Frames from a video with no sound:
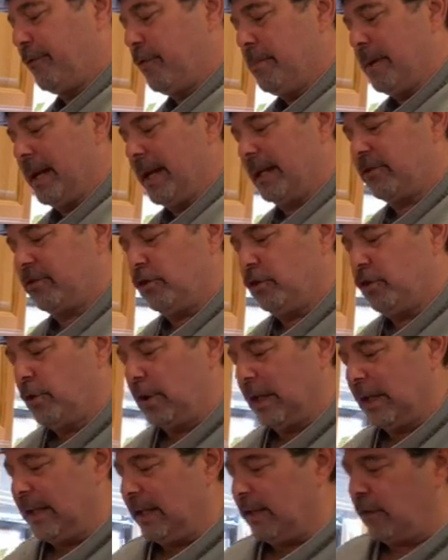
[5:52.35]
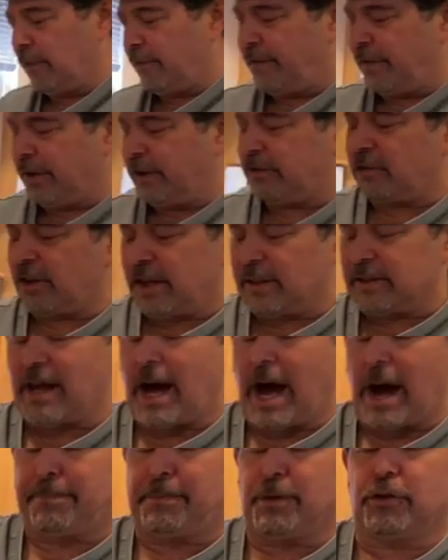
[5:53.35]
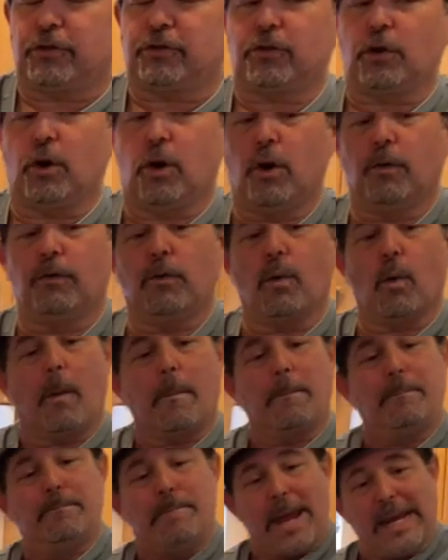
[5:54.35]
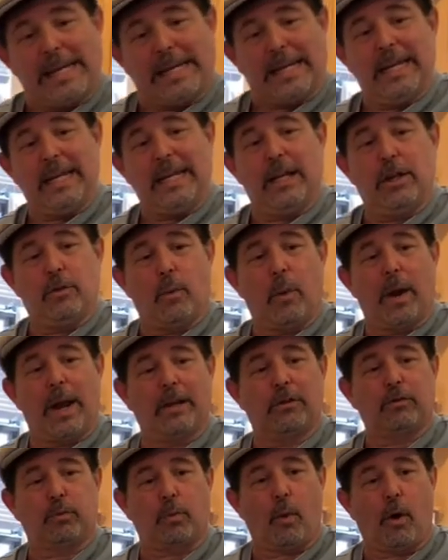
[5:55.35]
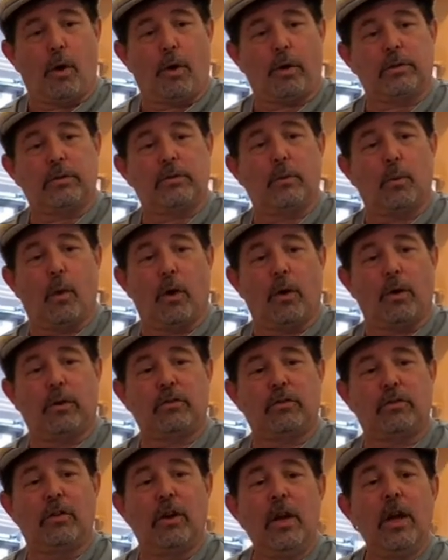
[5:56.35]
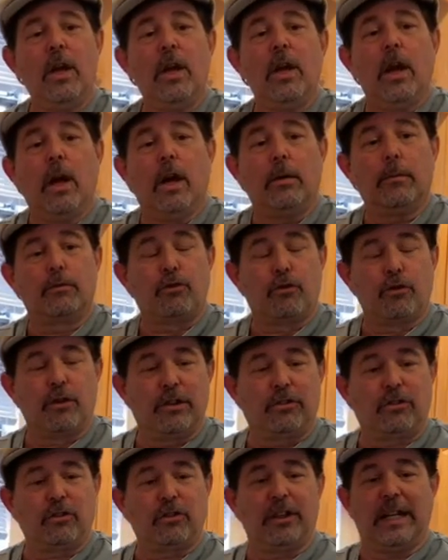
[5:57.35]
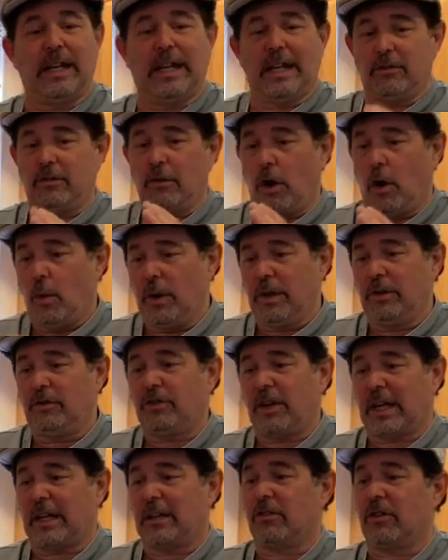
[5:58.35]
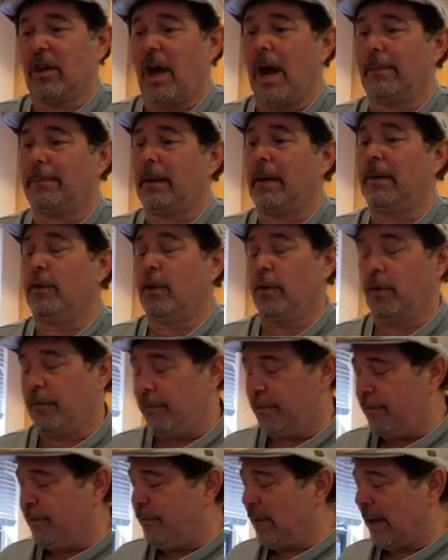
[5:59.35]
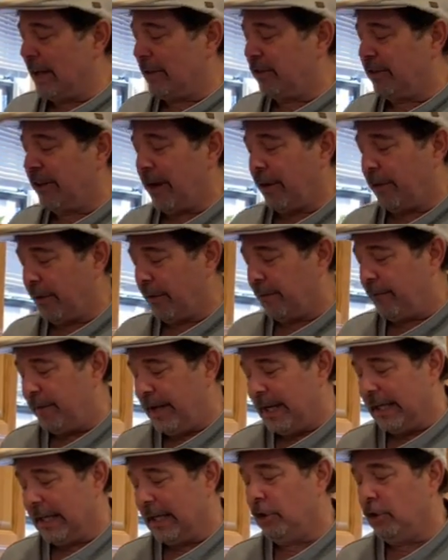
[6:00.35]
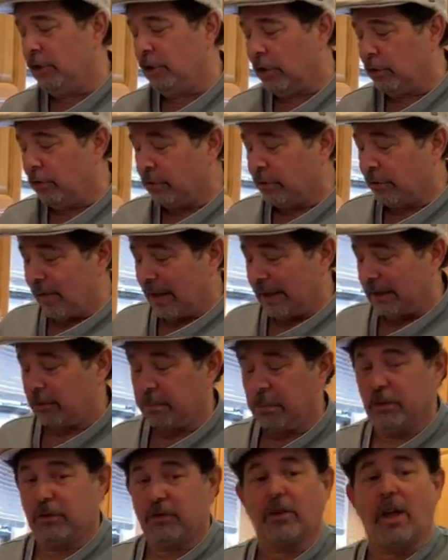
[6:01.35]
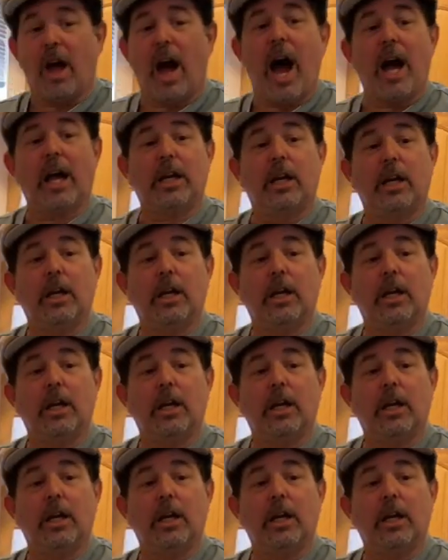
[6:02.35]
going to add in a few minutes. You can either finish on top of the stove or bake it. Either way works. Traditionally, it is always chicken stock. If you're vegetarian or vegan, you can use a vegetable